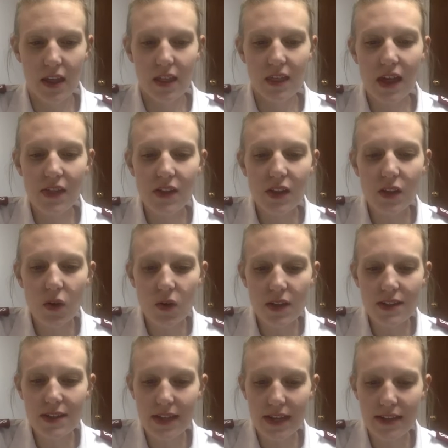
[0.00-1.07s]
Then the Lord
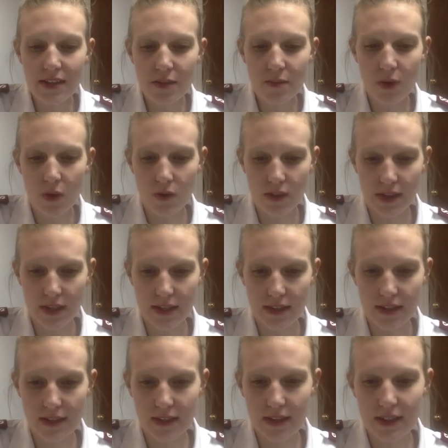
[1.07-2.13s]
said to Moses,